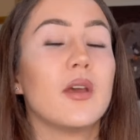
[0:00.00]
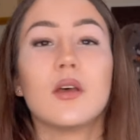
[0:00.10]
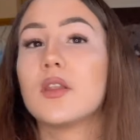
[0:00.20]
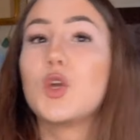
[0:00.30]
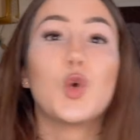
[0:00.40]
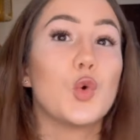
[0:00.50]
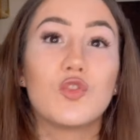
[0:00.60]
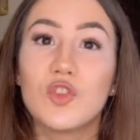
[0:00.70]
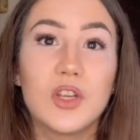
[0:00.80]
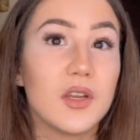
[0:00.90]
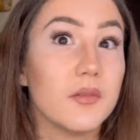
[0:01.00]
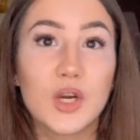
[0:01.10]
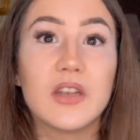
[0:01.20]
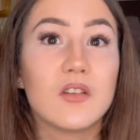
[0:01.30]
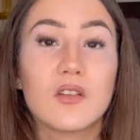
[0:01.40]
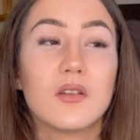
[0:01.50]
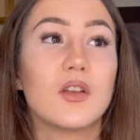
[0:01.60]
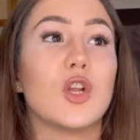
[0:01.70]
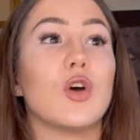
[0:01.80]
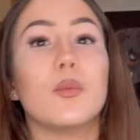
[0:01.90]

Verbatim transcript: the Gucci print, you know.